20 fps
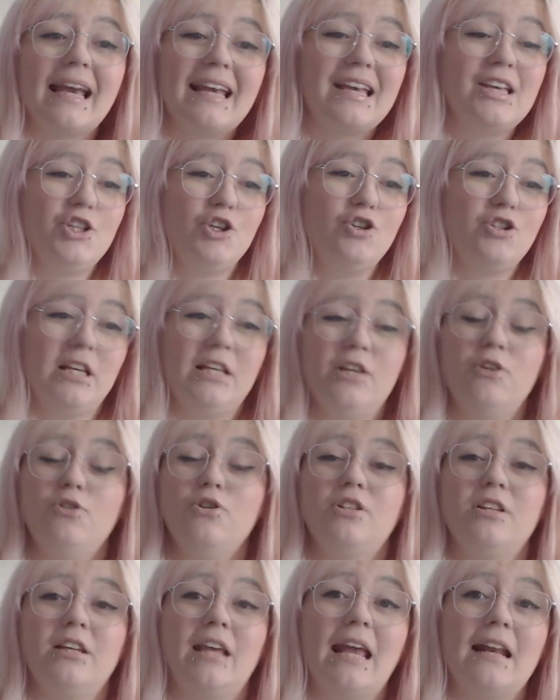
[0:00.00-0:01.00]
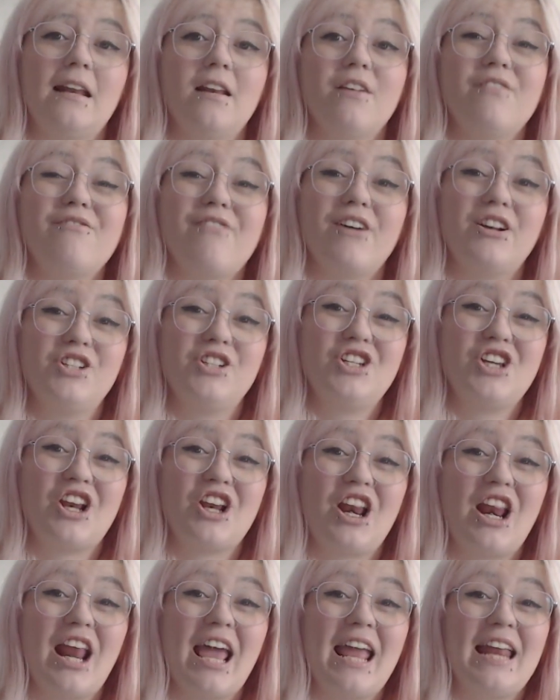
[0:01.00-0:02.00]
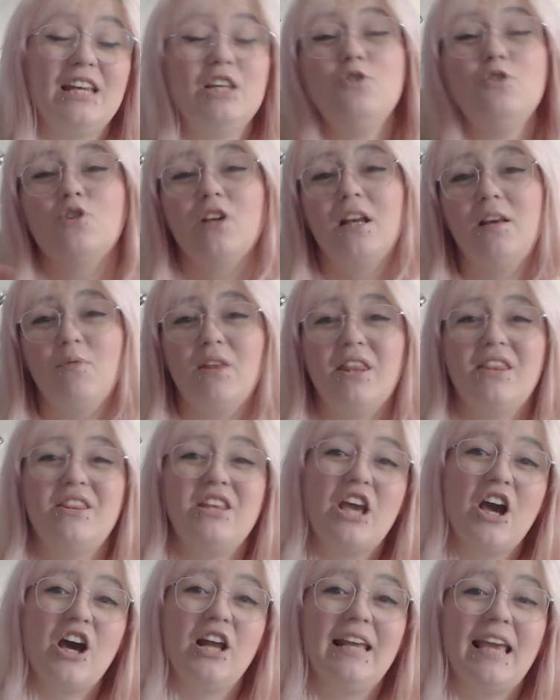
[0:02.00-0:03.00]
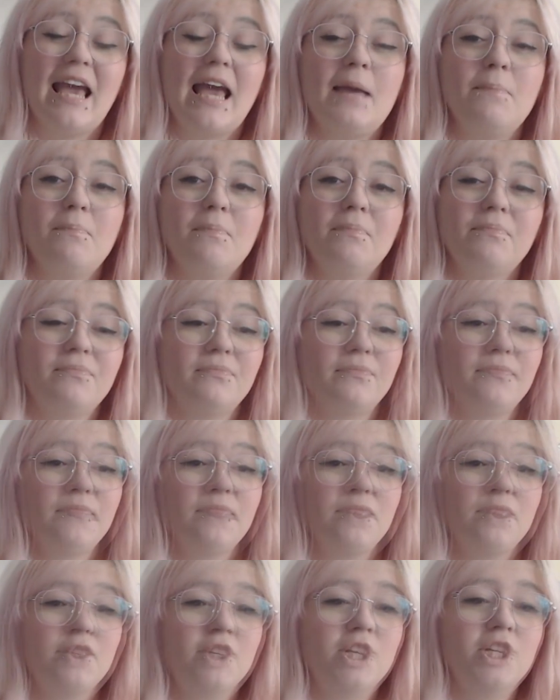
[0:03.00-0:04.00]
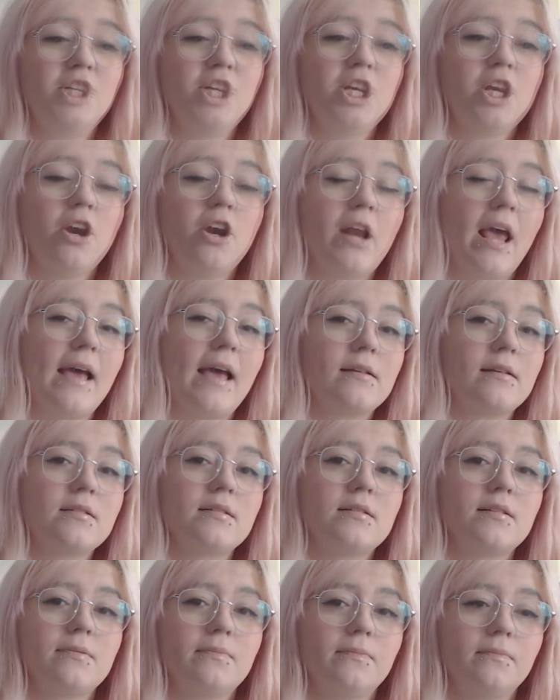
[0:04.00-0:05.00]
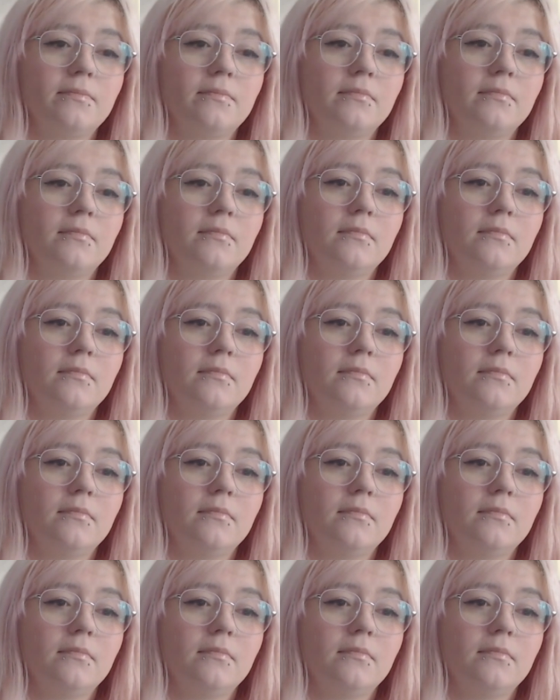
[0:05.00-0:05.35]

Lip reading: A gank is usually used to gain an advantage in a lane, usually within the early game. GG, go next.